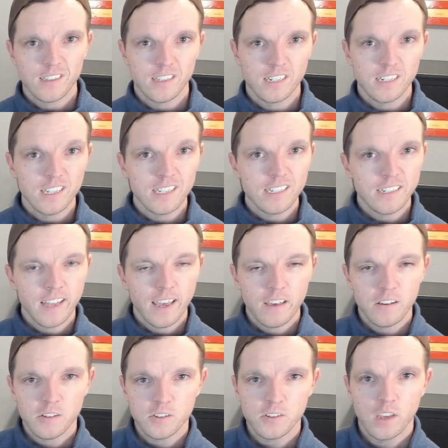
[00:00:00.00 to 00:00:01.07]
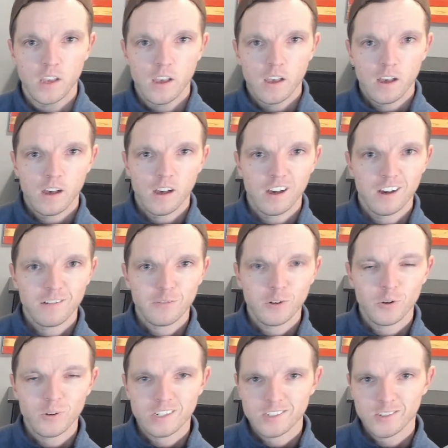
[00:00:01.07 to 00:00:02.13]
and the details uh, of
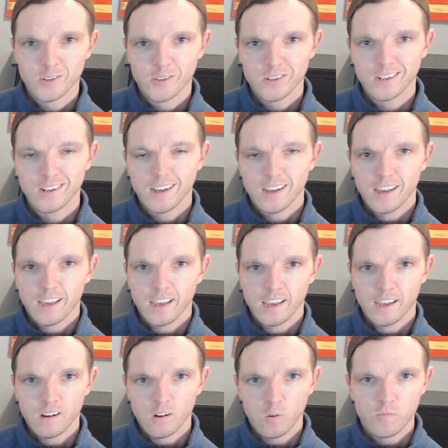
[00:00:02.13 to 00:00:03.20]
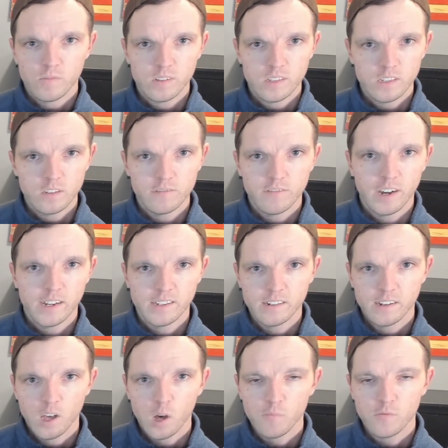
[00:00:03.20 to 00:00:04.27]
going solar, and hopefully you find
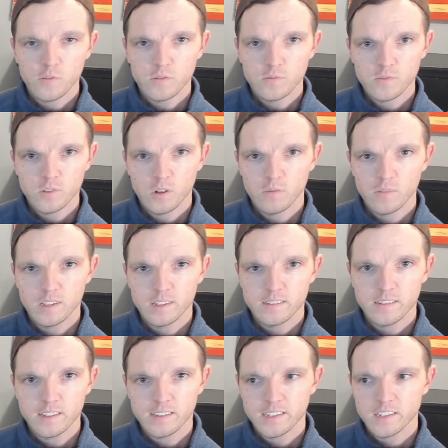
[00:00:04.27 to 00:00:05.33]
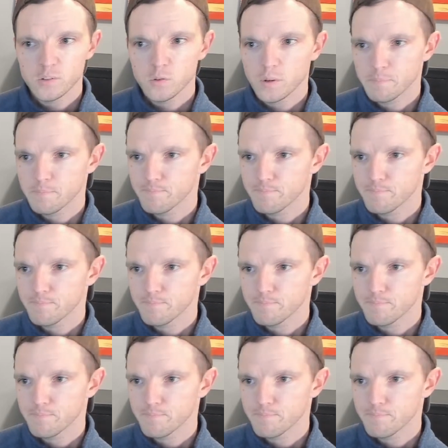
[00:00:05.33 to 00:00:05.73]
it helpful. So let's let's get to it.